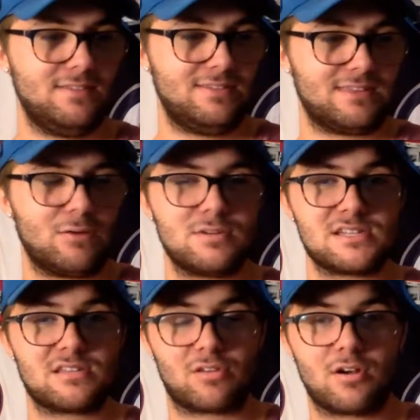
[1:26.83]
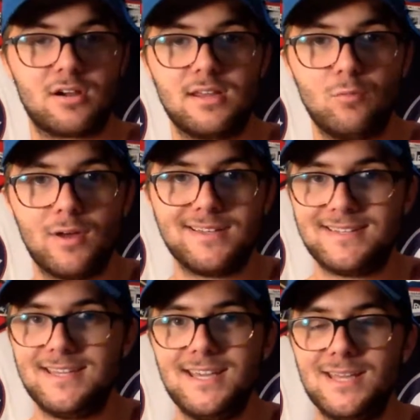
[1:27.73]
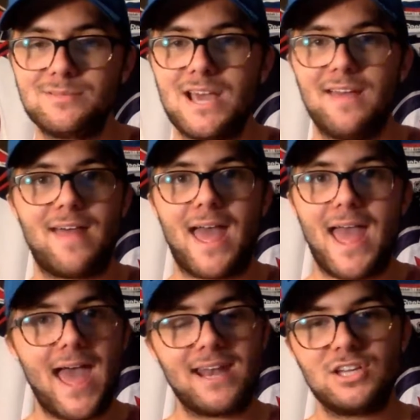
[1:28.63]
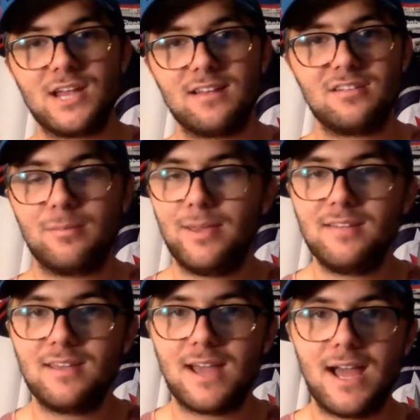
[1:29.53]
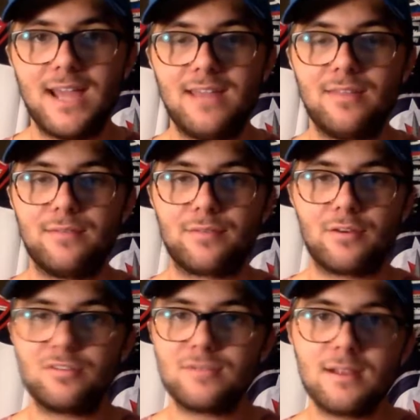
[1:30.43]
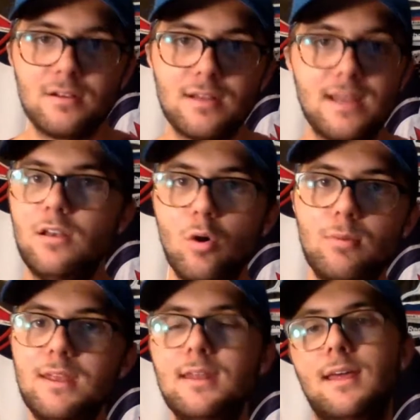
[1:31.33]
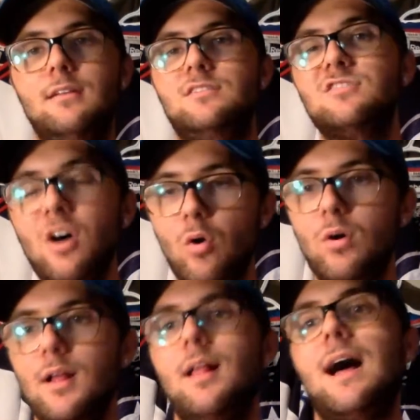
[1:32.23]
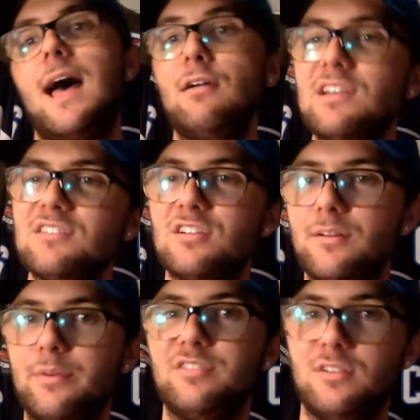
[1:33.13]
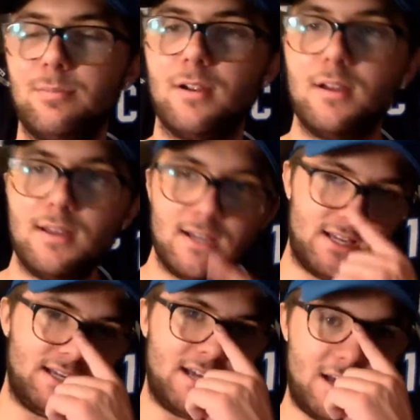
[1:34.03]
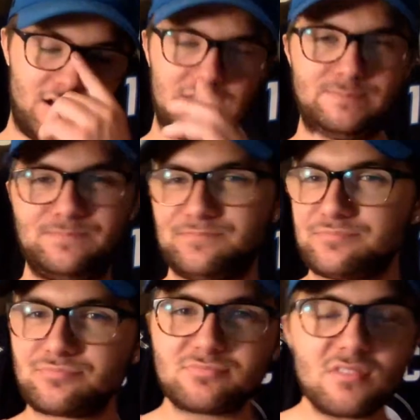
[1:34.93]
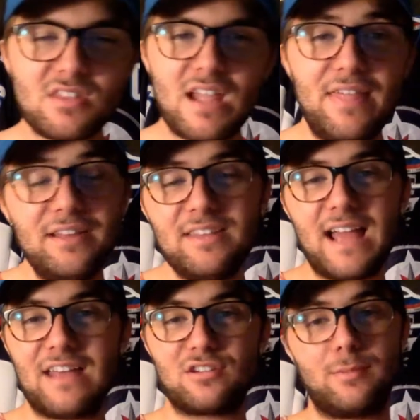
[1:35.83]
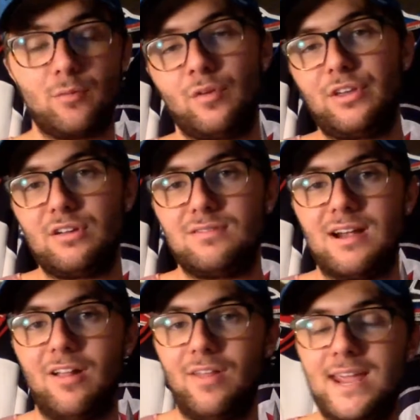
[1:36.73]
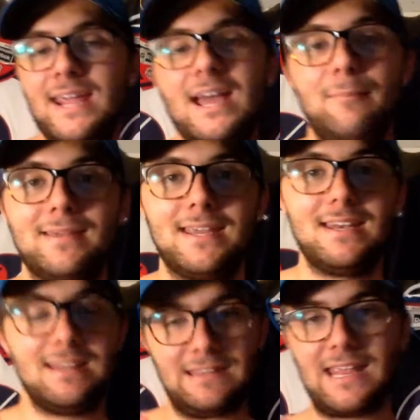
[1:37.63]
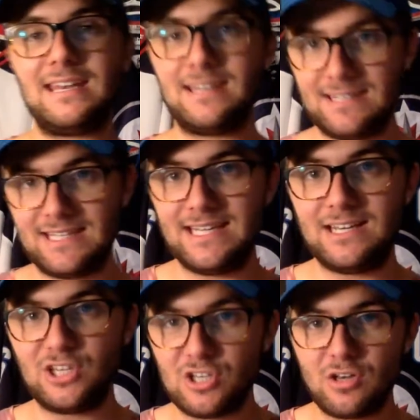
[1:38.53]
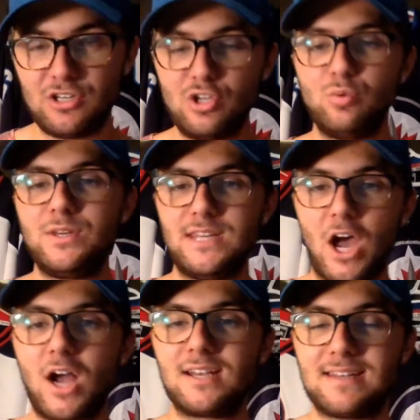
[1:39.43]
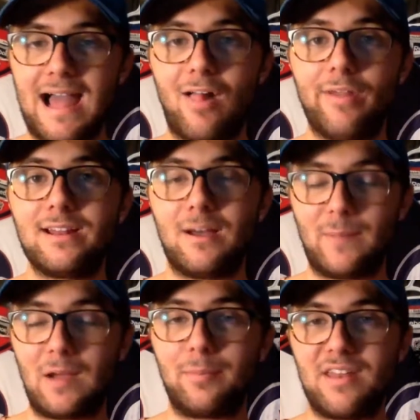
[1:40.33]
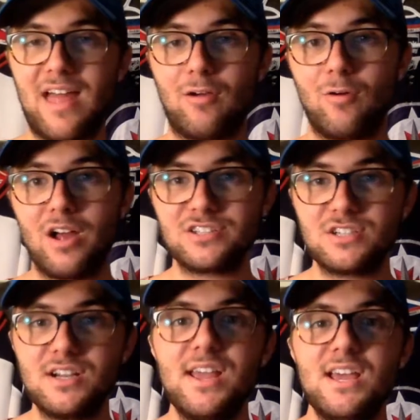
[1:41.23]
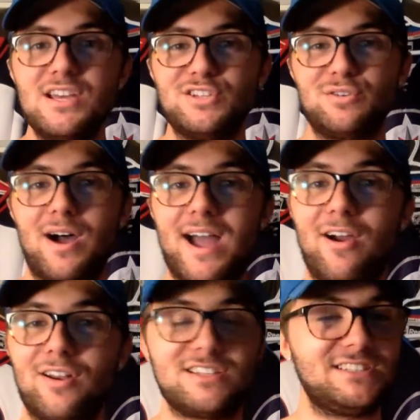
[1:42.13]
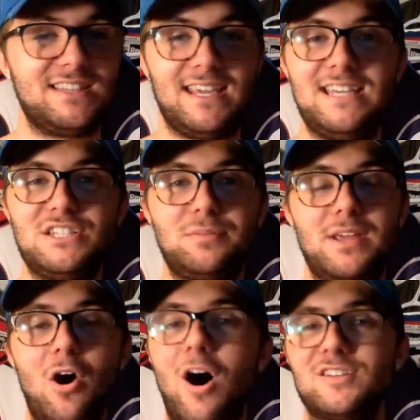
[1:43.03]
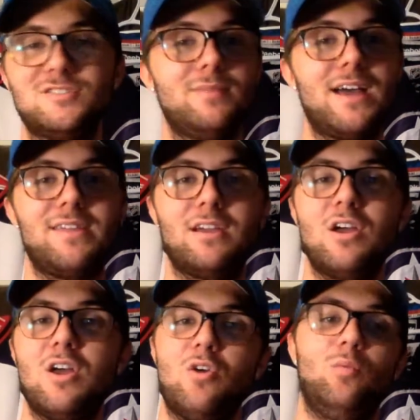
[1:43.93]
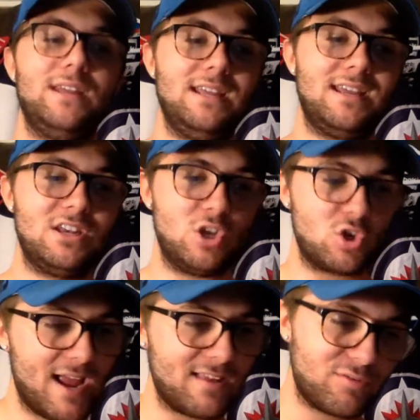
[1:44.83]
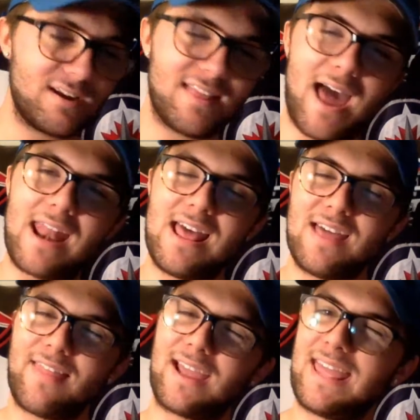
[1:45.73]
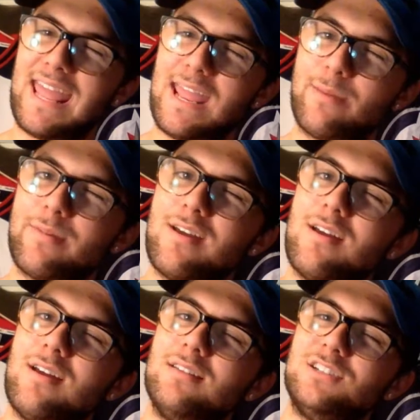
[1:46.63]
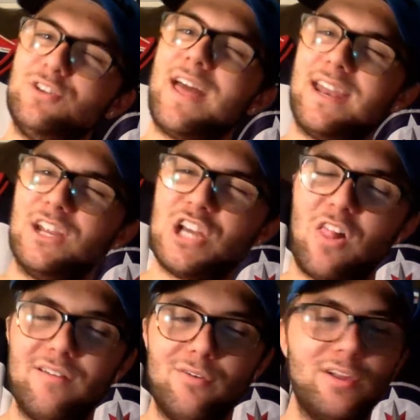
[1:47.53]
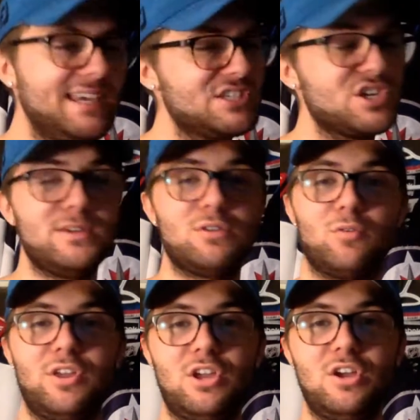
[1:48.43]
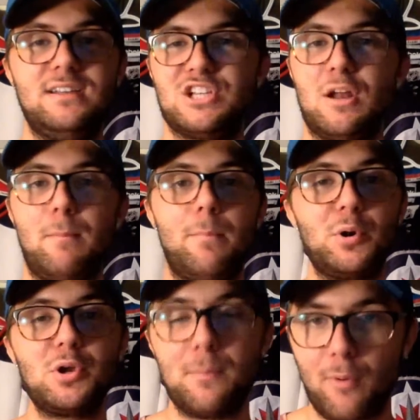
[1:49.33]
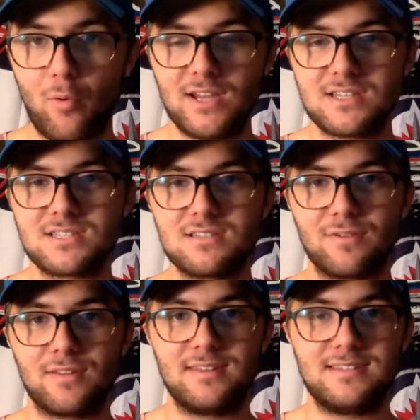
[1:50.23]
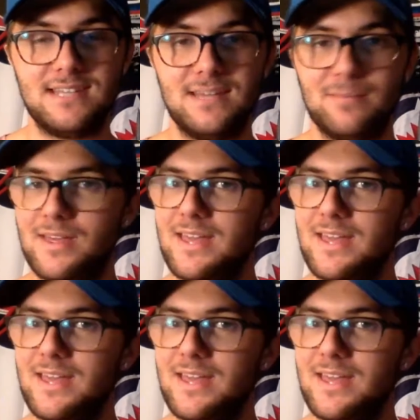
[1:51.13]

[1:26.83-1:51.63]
there was 31 teams that had a chance to pick the guy in the first round and nobody did. So I would consider him a sleeper. I think the guy's going to be really good for LA. I mean, they need new young talent coming up into that roster. So I honestly think he's going to be awesome. I think when he can transfer that game to the NHL level, he's going to be really good. He's going to put up points for the team,